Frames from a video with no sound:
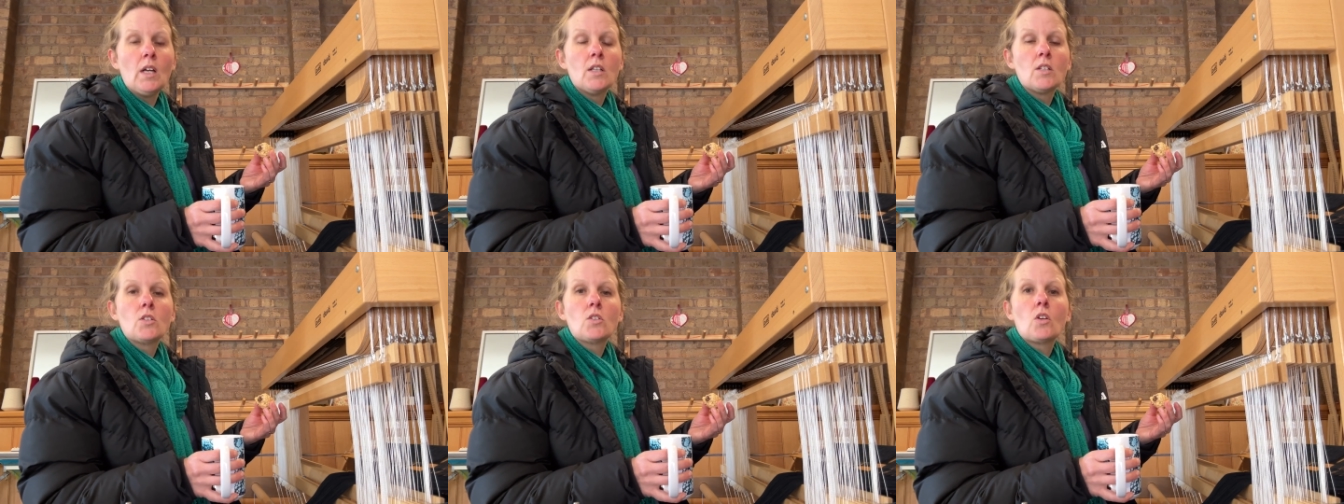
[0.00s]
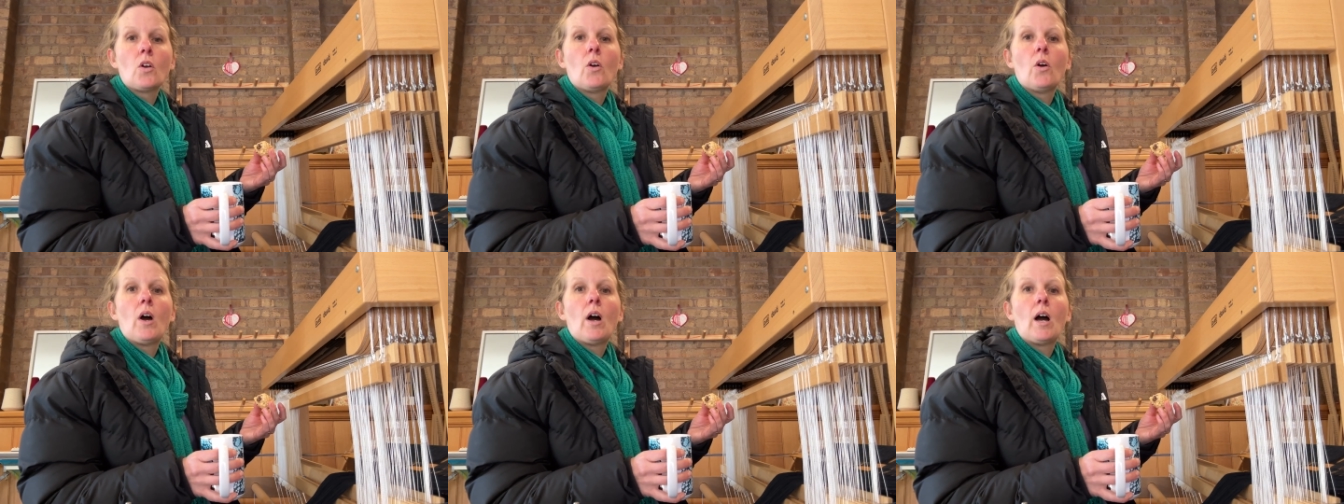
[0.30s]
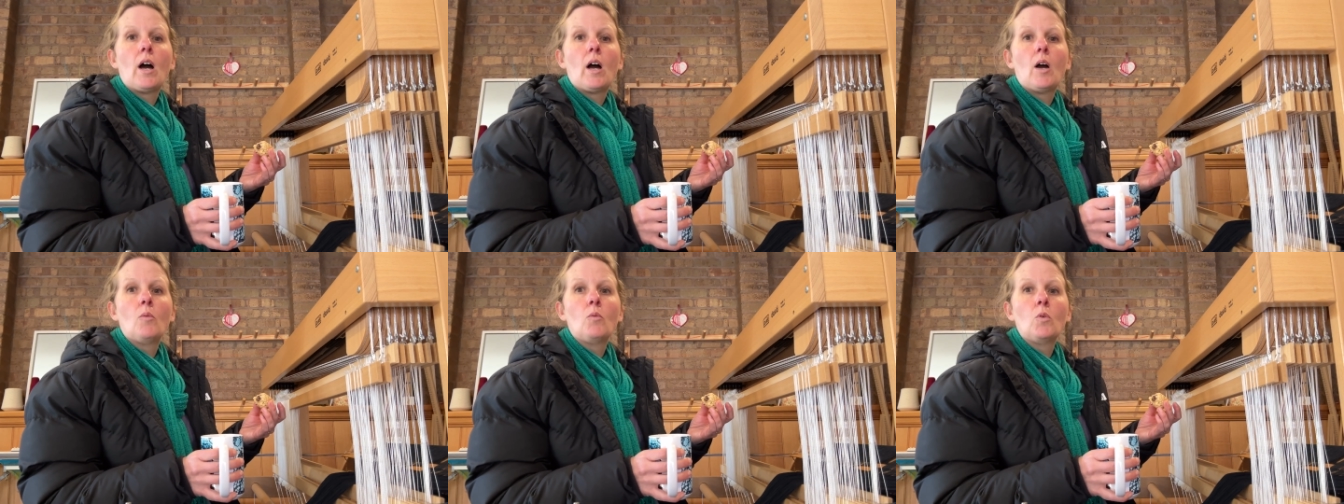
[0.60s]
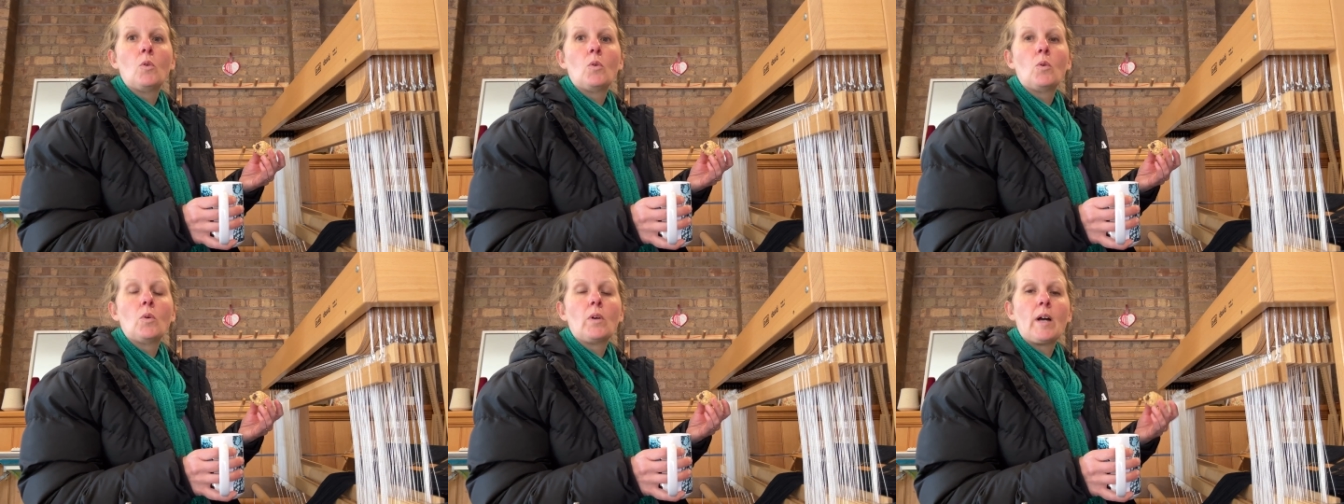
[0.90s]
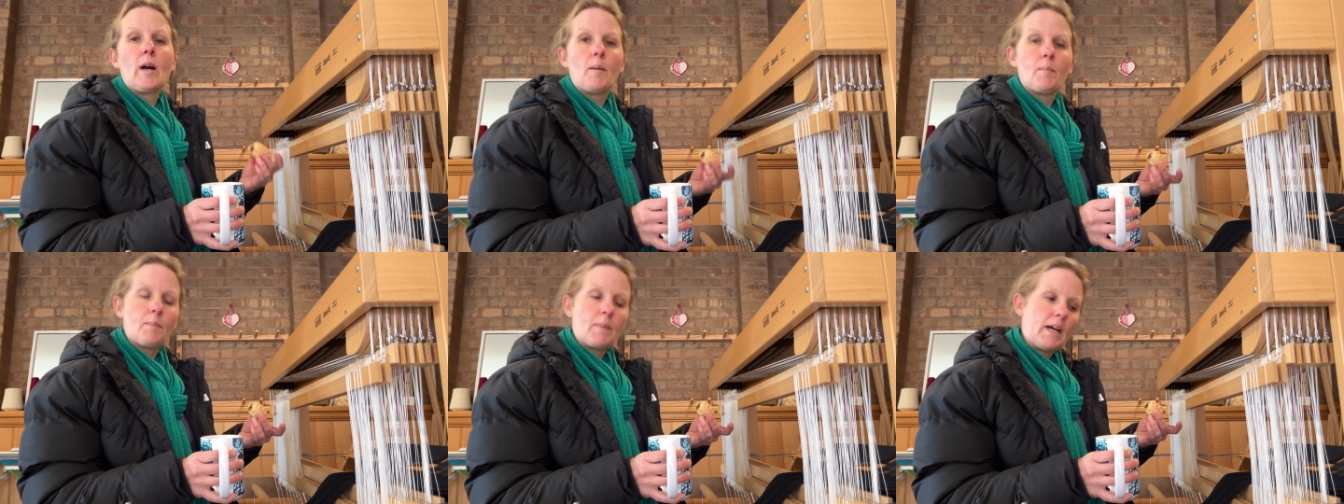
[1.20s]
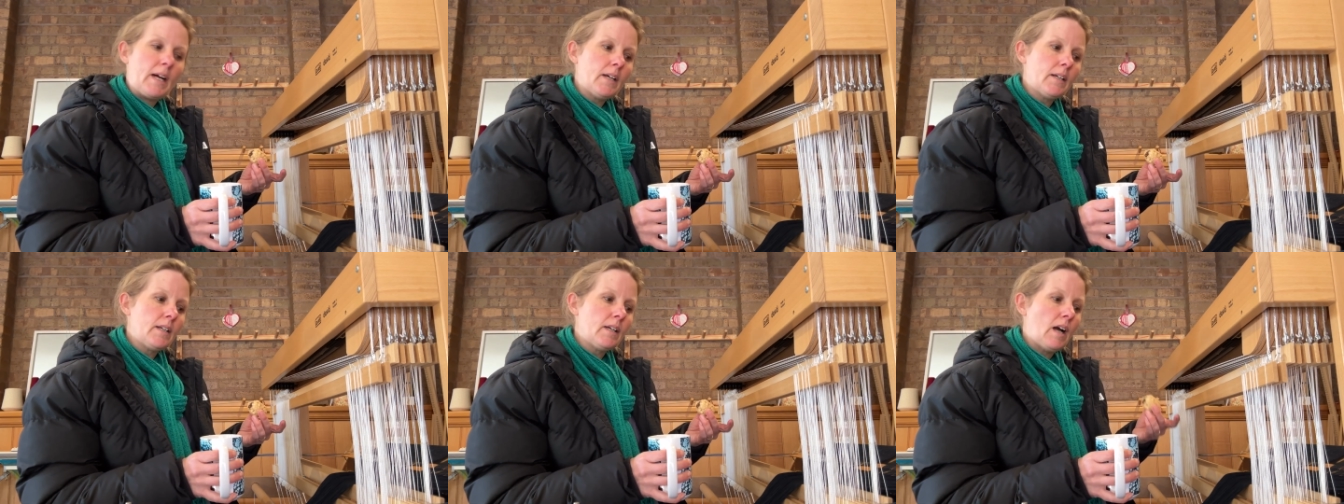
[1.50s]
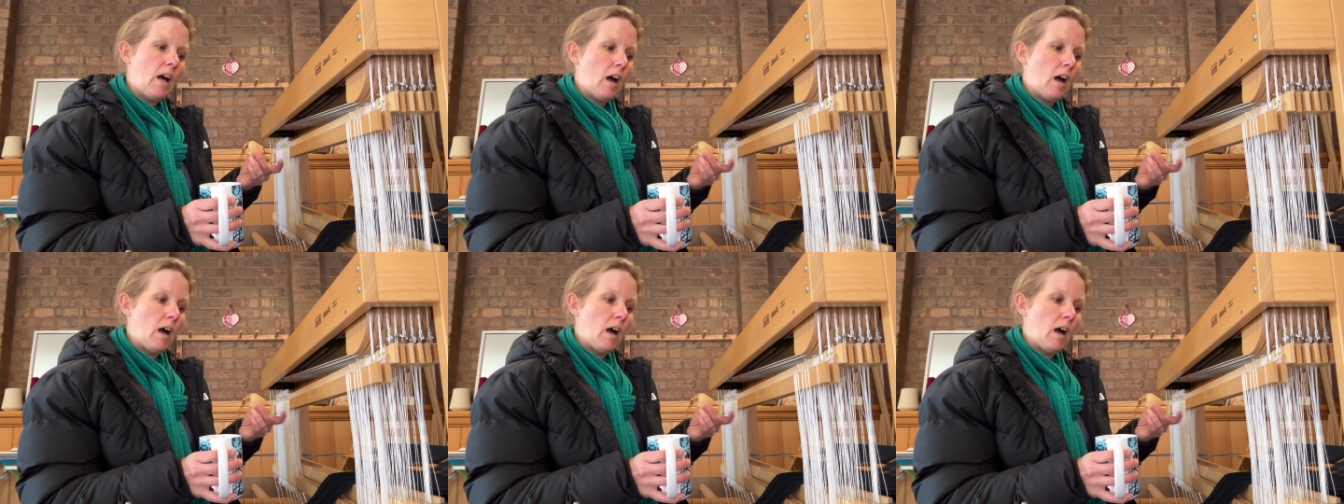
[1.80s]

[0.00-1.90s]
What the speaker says: So I will come back